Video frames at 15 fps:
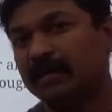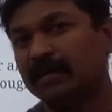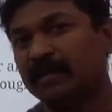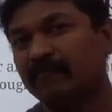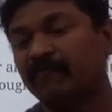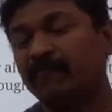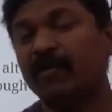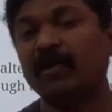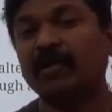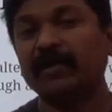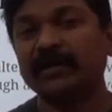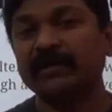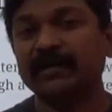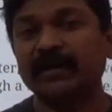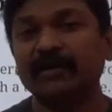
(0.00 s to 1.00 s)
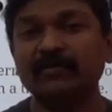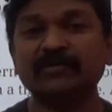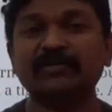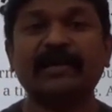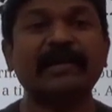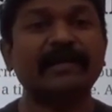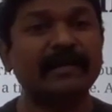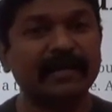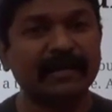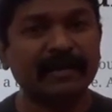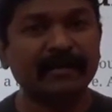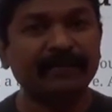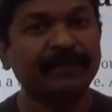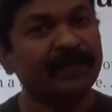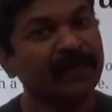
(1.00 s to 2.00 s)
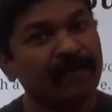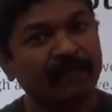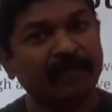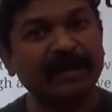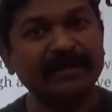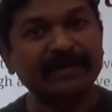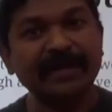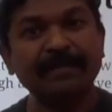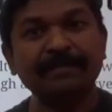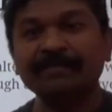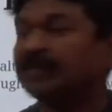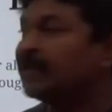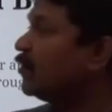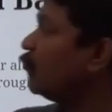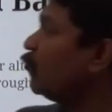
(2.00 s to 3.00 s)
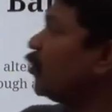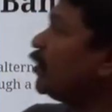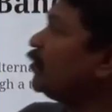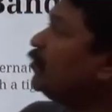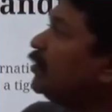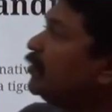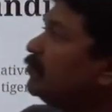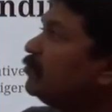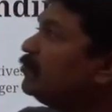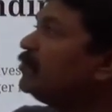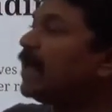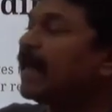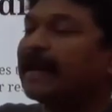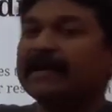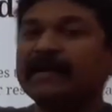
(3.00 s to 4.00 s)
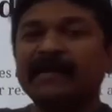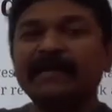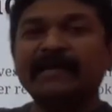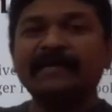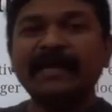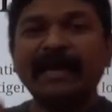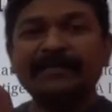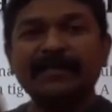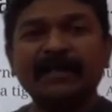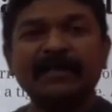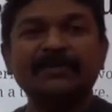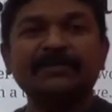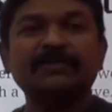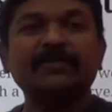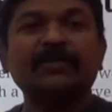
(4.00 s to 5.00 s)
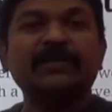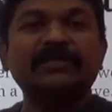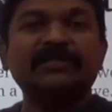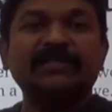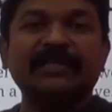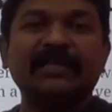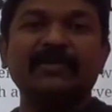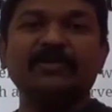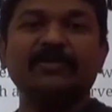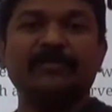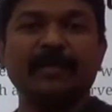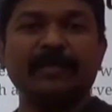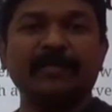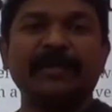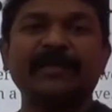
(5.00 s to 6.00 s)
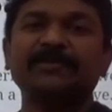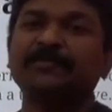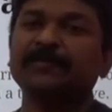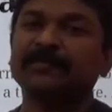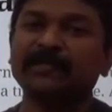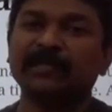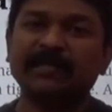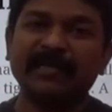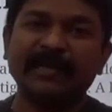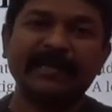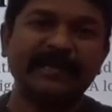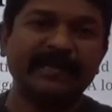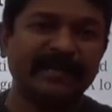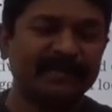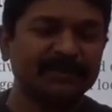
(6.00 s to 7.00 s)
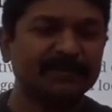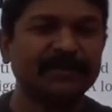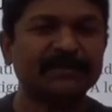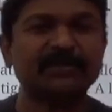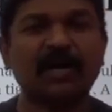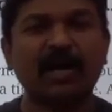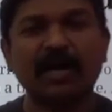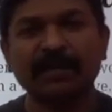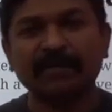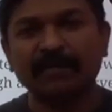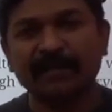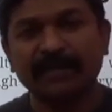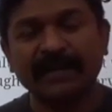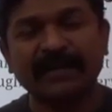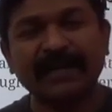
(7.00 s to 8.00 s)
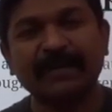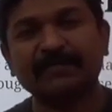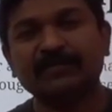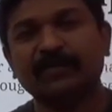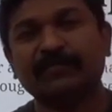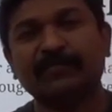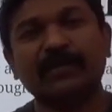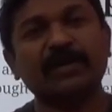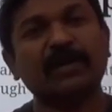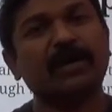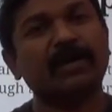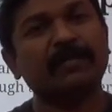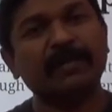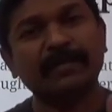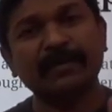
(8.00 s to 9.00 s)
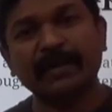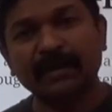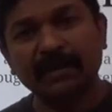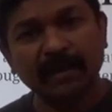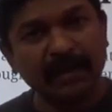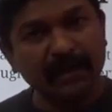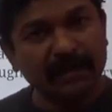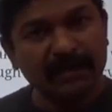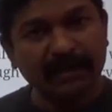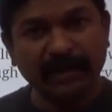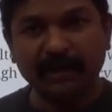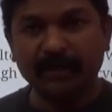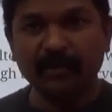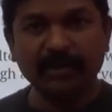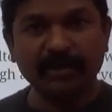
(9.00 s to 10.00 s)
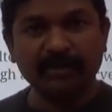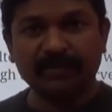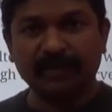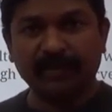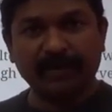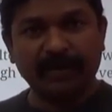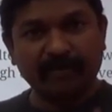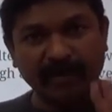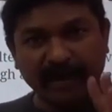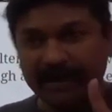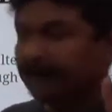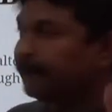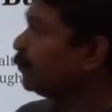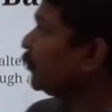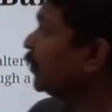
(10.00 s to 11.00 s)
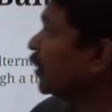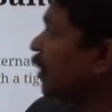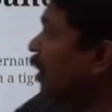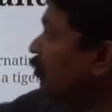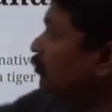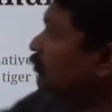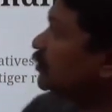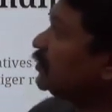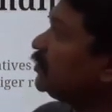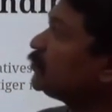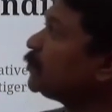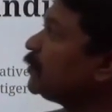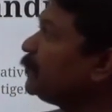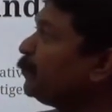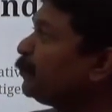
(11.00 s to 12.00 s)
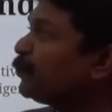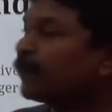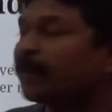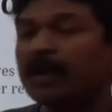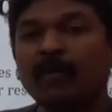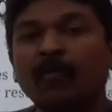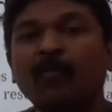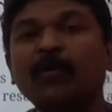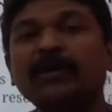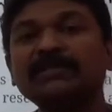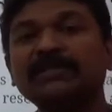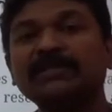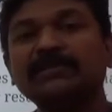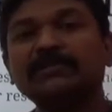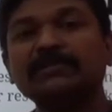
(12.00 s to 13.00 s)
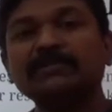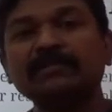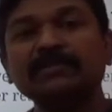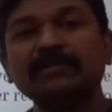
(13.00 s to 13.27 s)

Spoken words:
following the news regularly, for them what you need to do, directly type the issue and see the newspaper, especially the Indian Express or maybe the Times of India or maybe the Hindu newspaper, right? Now see this one. What is the issue?